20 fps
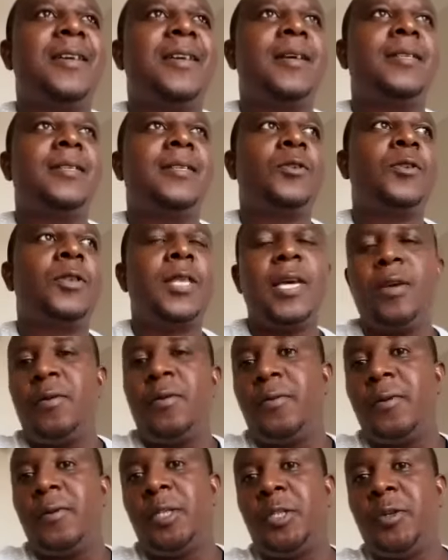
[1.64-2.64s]
so thank you
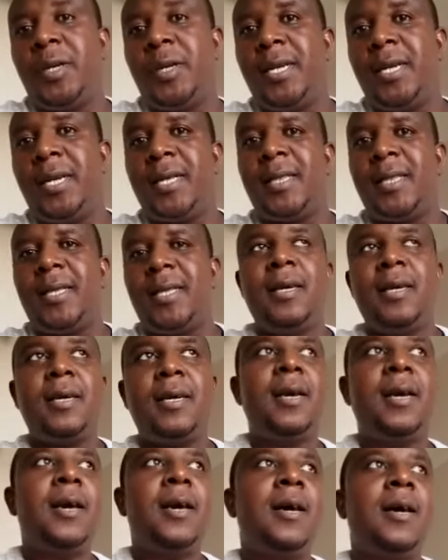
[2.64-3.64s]
for joining. I think
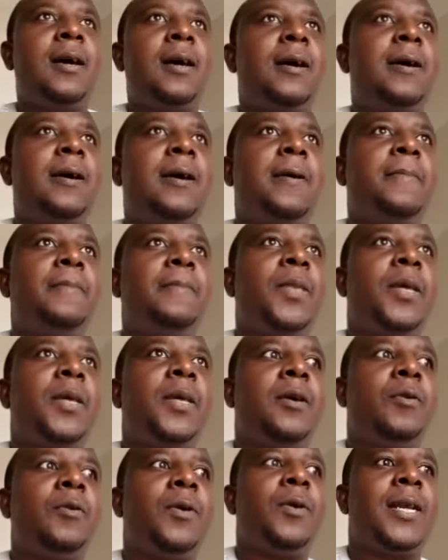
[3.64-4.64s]

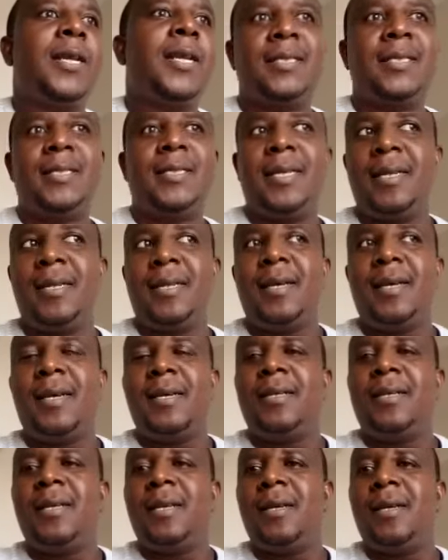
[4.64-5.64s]
you understand
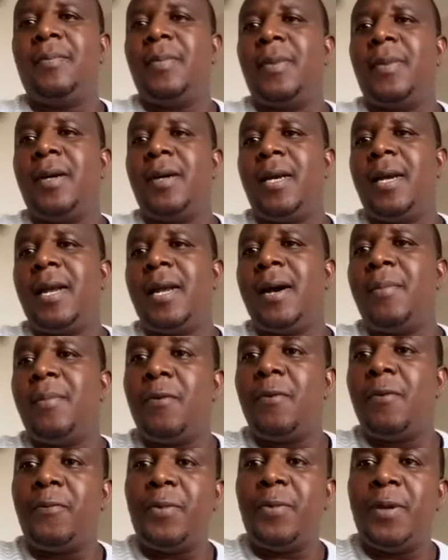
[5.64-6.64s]
that a
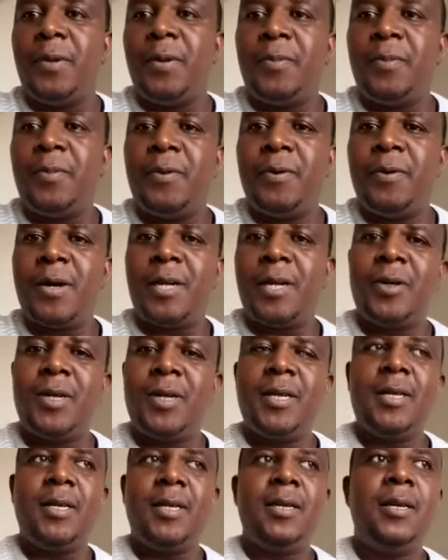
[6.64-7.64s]
number of people
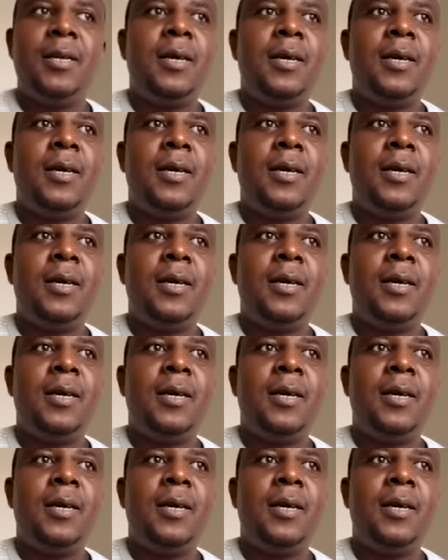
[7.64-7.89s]
actually,